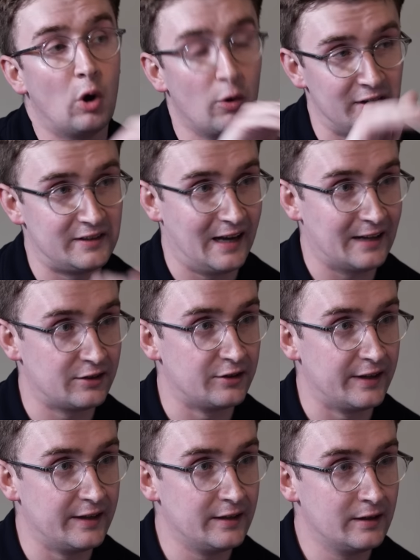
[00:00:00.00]
On the
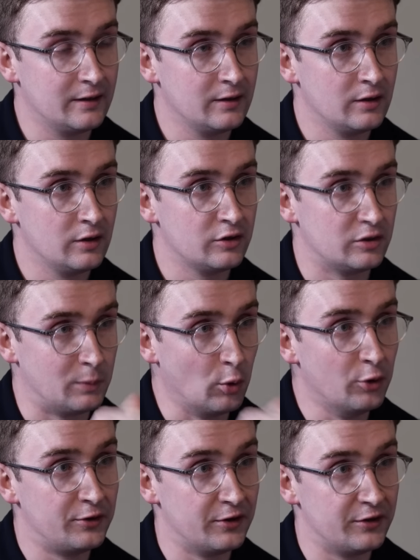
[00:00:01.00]
Saturday,
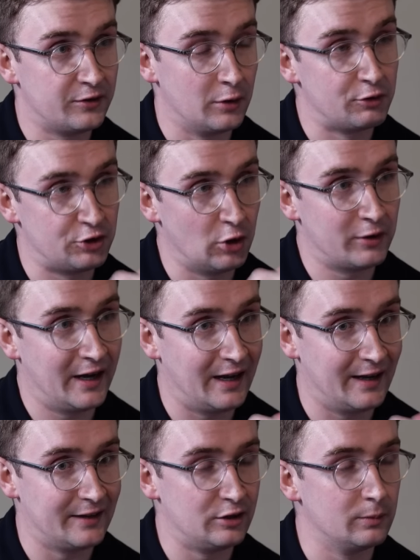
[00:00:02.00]
supporters of
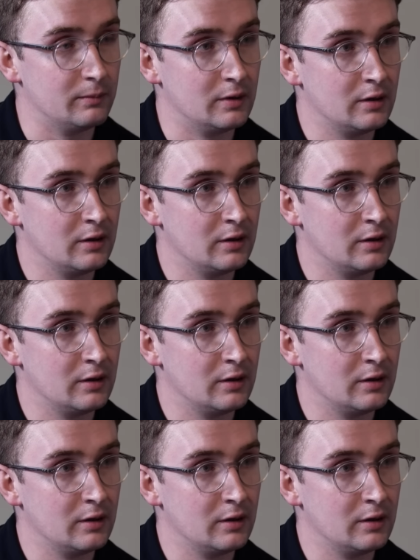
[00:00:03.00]
Shockat Adam,